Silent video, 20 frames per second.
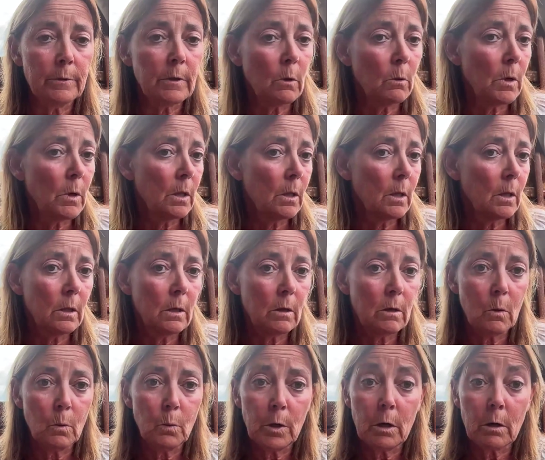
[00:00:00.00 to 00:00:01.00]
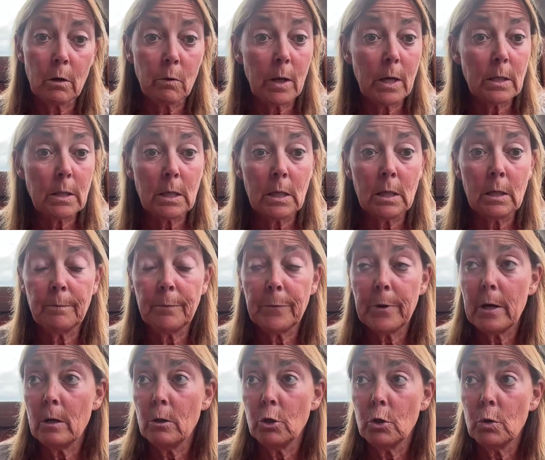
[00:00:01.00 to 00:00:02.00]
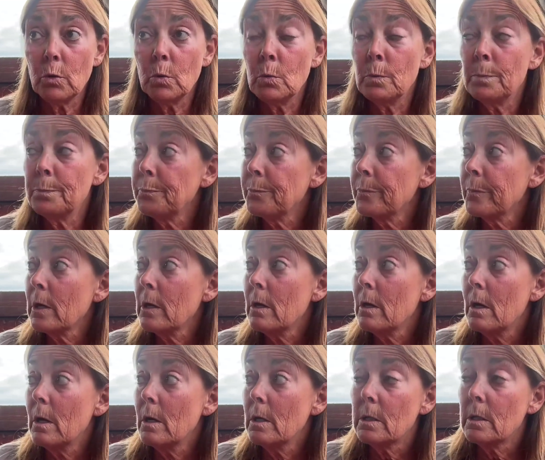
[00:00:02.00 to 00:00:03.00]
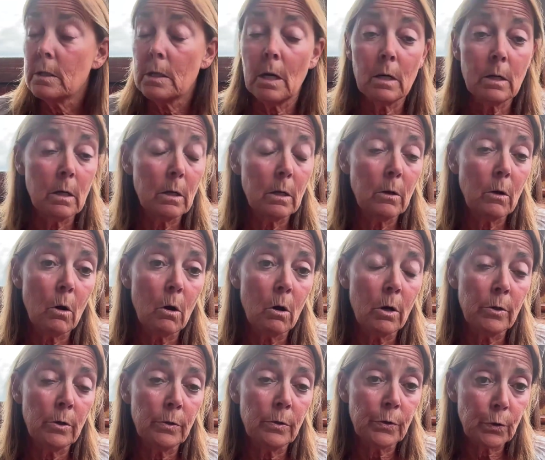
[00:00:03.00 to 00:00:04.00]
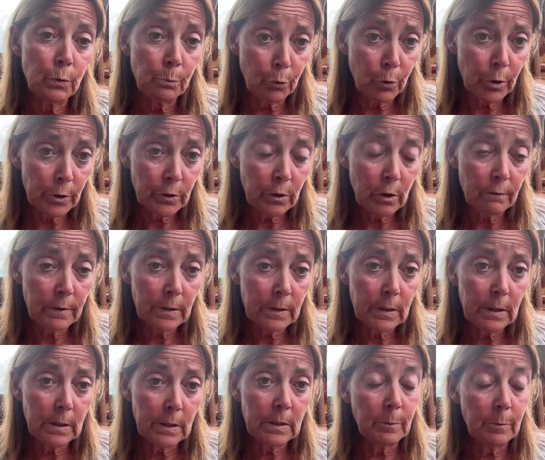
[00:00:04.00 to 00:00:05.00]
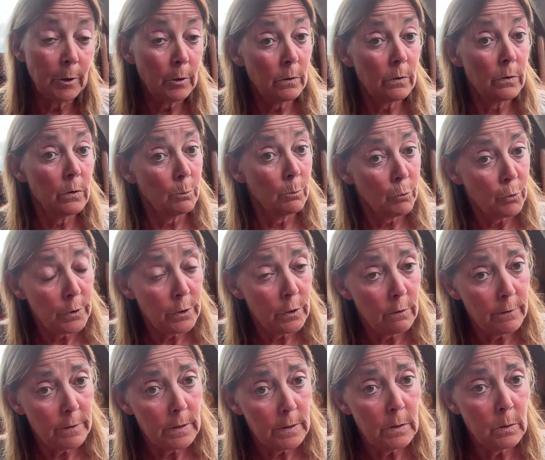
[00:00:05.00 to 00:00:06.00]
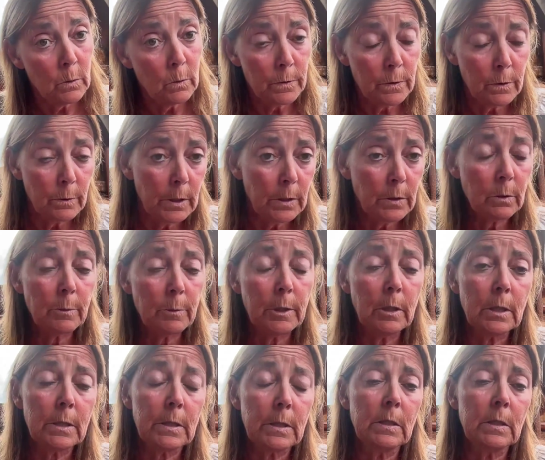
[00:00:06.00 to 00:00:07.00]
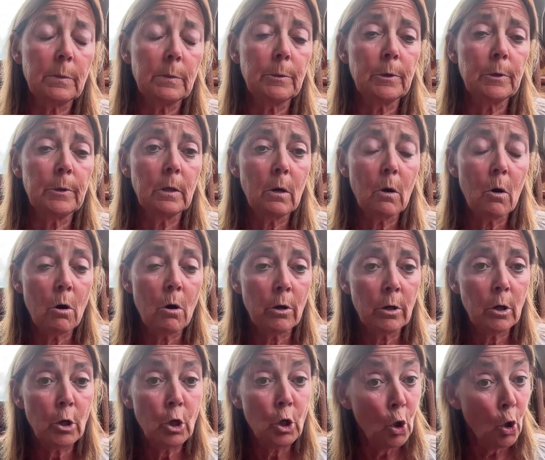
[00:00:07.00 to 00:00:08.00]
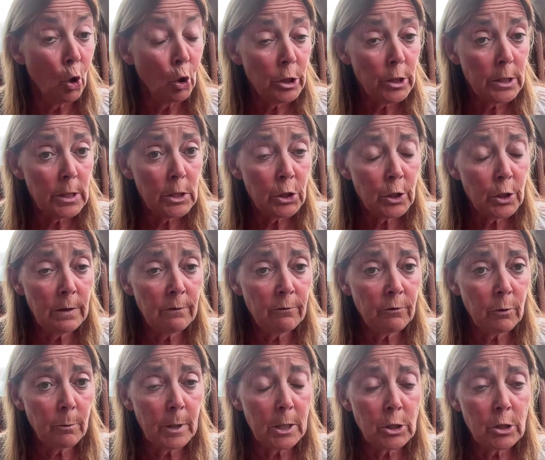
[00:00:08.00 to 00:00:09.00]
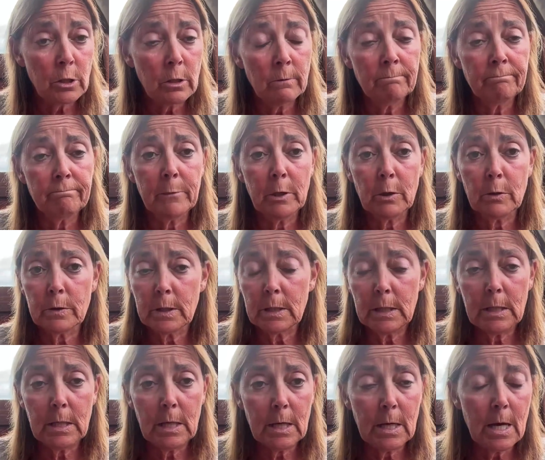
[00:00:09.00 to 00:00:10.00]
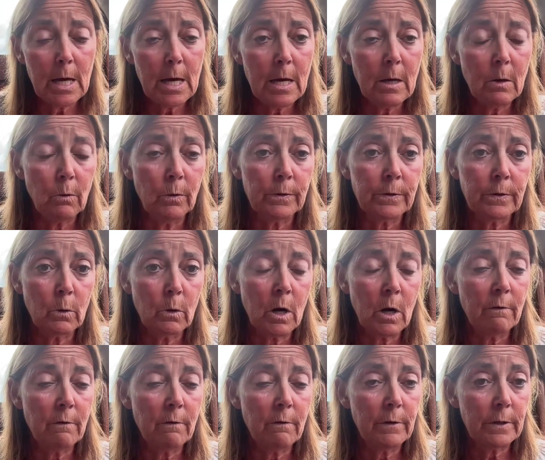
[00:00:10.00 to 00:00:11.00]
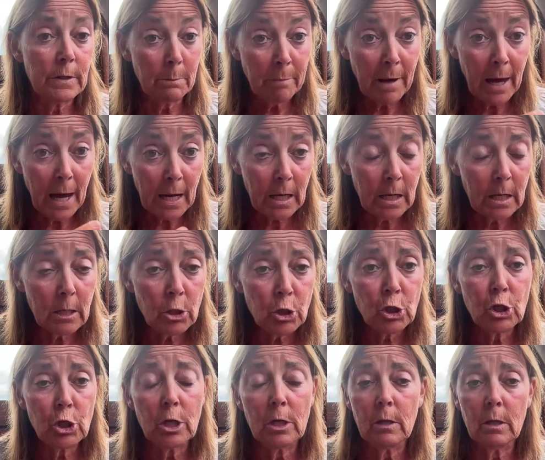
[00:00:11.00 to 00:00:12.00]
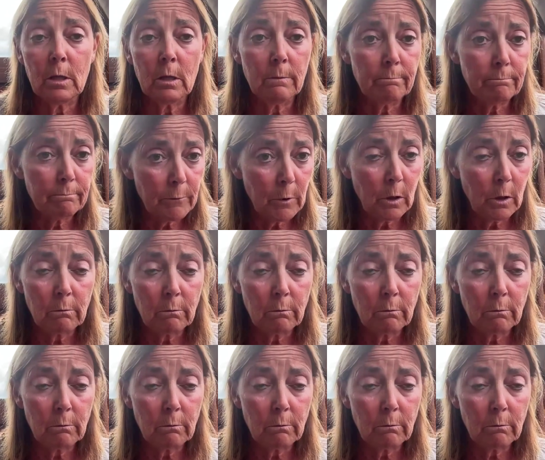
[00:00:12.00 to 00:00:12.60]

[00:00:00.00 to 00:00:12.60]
So, and then we are creating a new standard on support services, because support services also need to be accessible, on non-digital information, because the EAA also covers the package and the